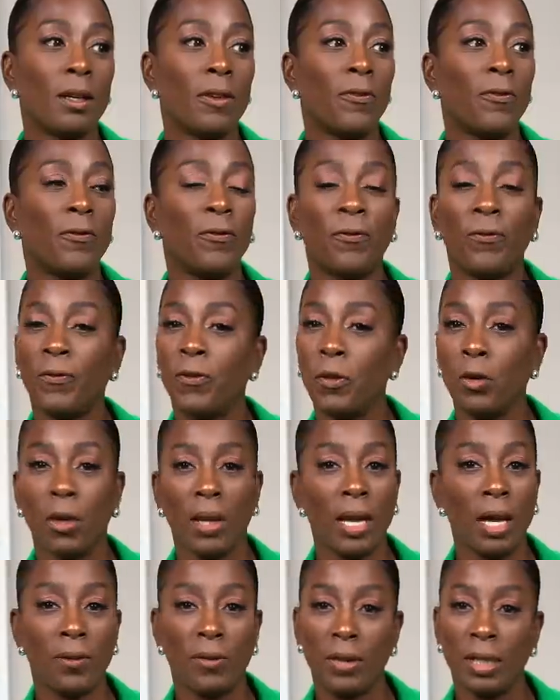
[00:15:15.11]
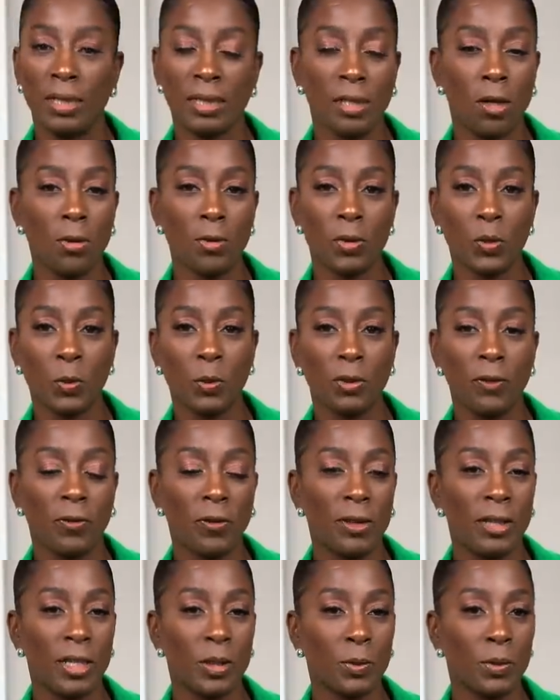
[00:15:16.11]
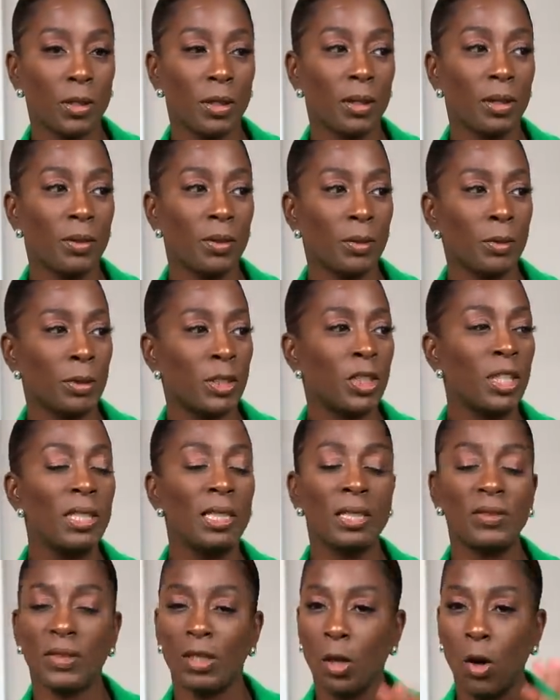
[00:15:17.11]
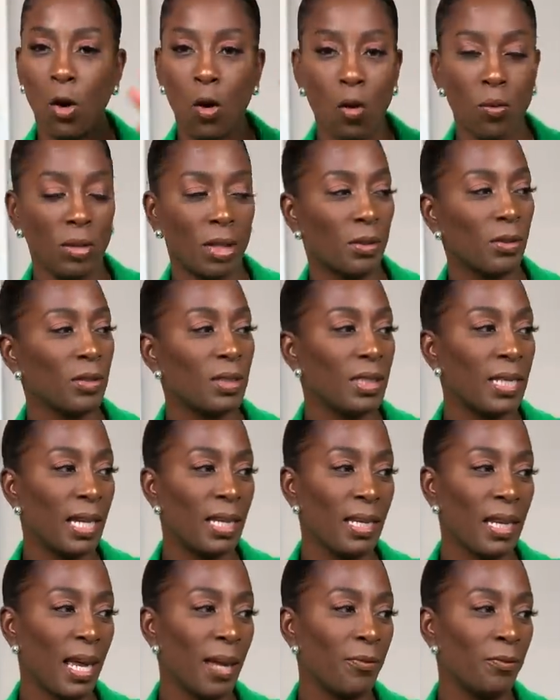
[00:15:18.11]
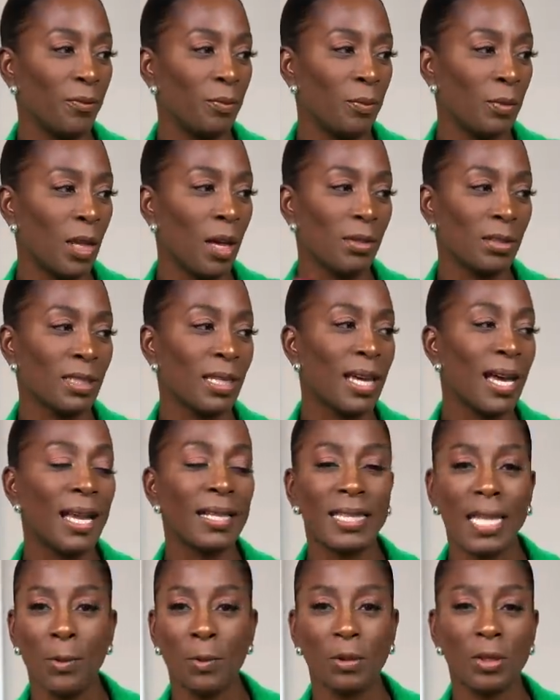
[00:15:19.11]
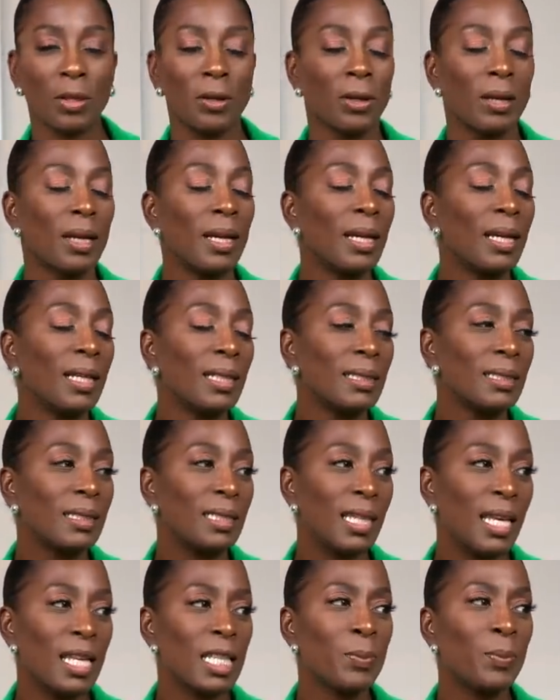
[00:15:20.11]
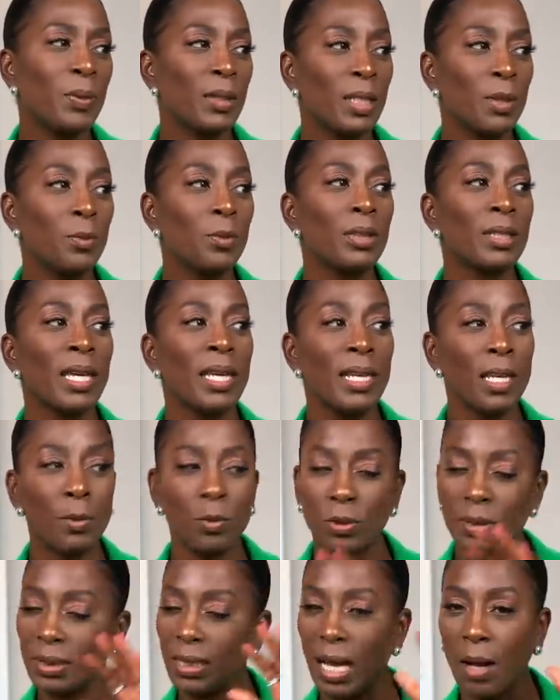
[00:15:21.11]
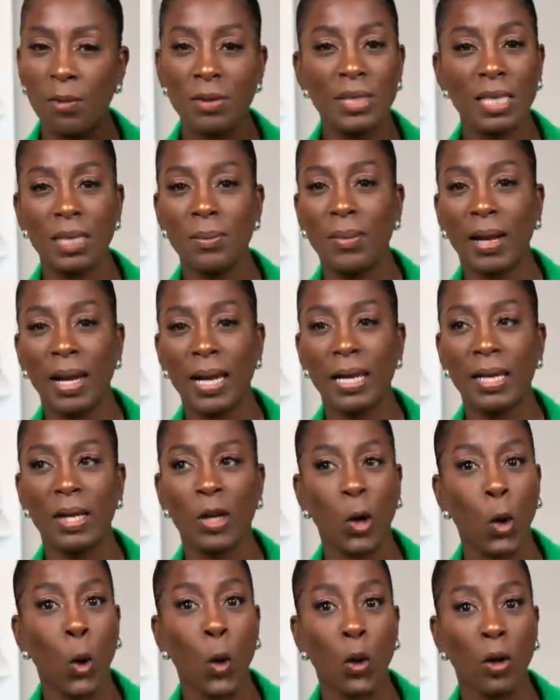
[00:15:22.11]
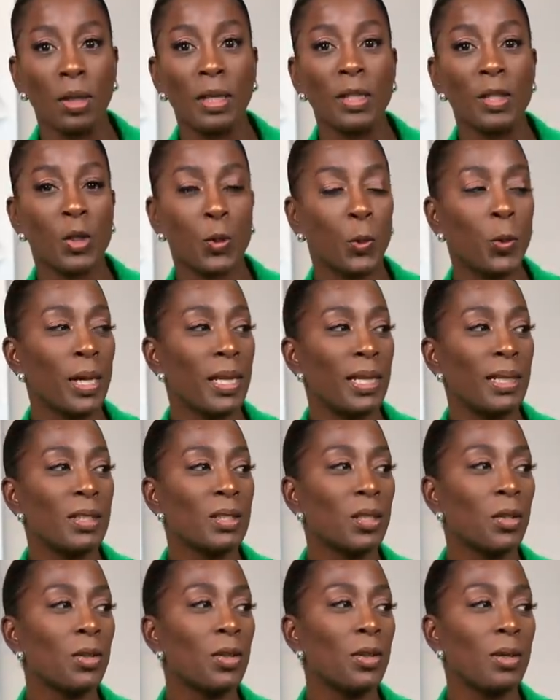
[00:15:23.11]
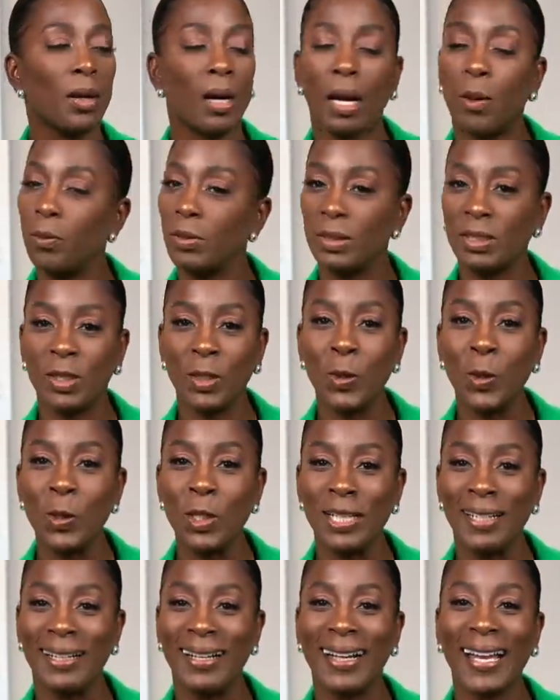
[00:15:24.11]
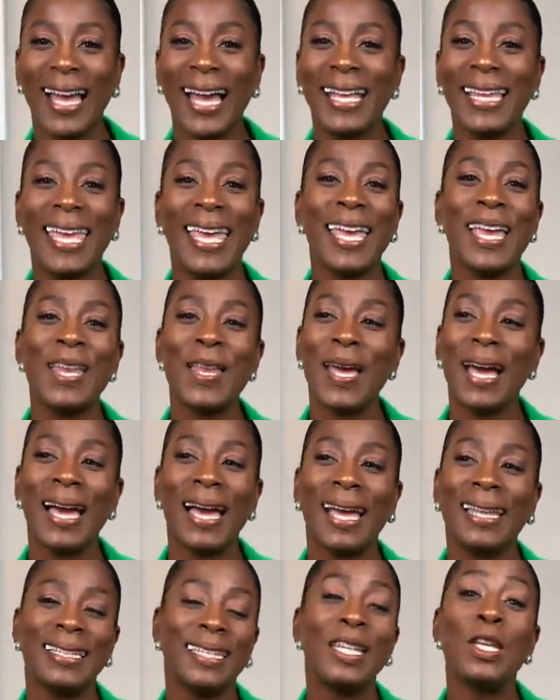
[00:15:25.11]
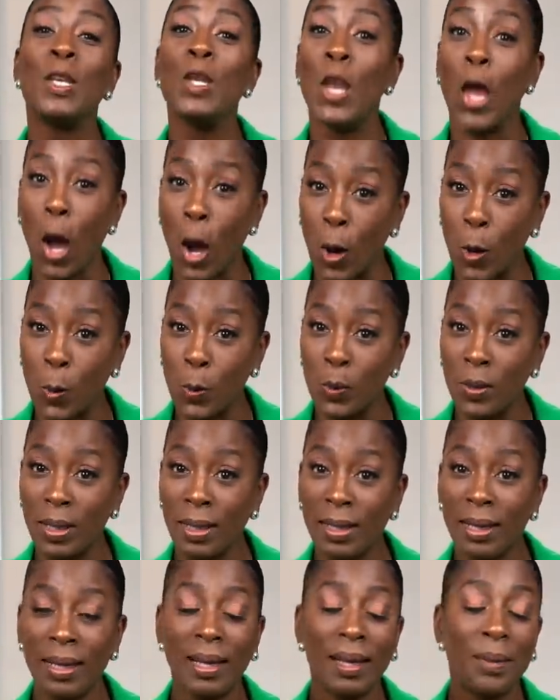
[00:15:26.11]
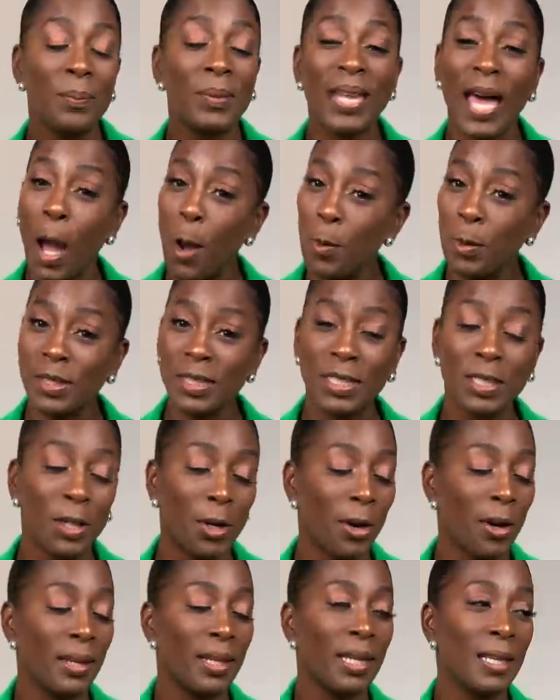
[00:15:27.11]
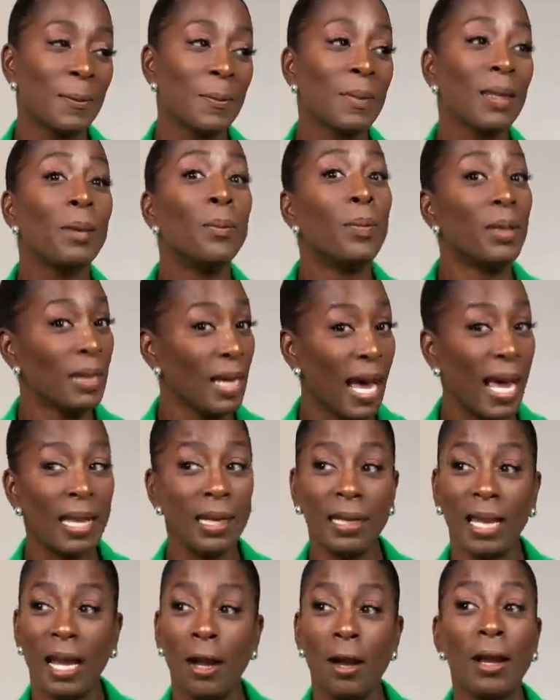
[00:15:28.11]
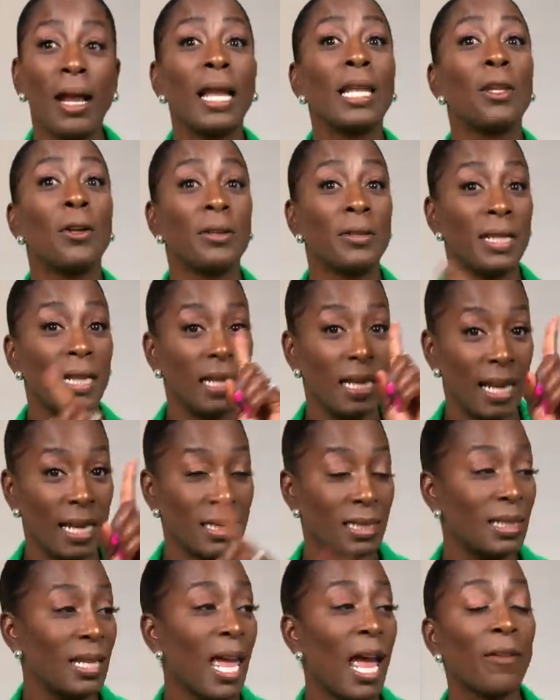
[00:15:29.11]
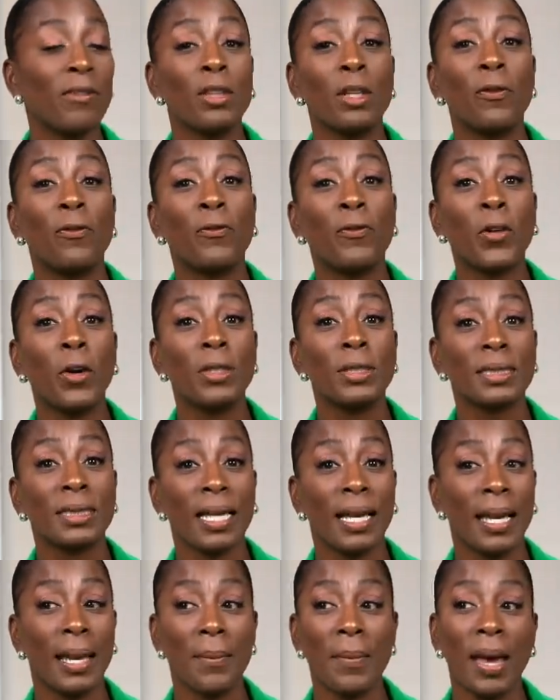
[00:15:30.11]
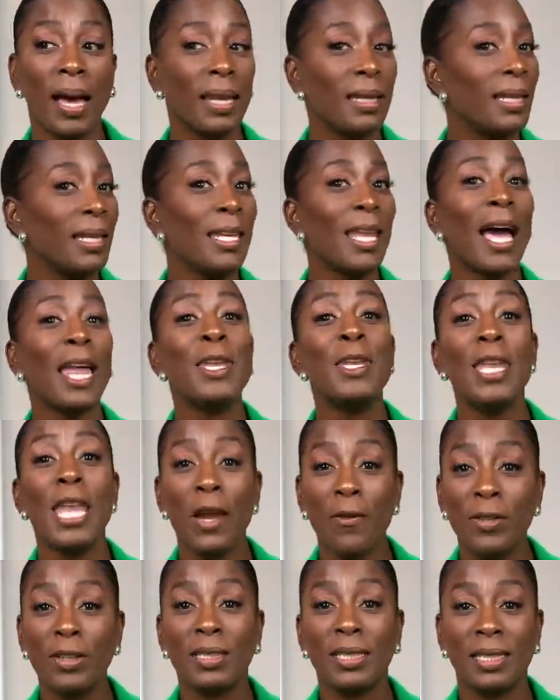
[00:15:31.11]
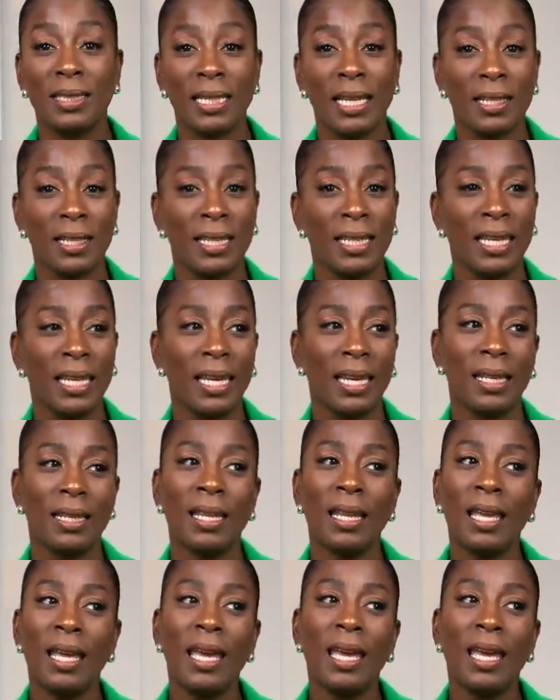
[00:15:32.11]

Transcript: forever as long as we're friends, where she lives in a whole nother state and I lost contact with her since. But I was in my early 20s. So, you know, I was still young. I didn't know, but I was learning. But I learned that lesson after the first time. I never did that again.